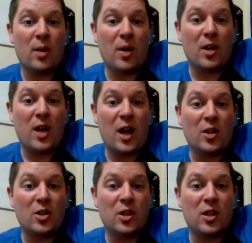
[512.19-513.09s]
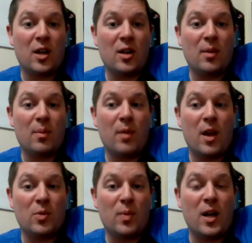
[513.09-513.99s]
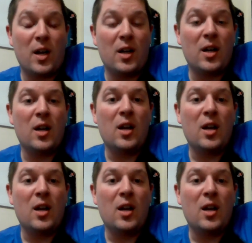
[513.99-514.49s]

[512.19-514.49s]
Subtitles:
break tackles and get as many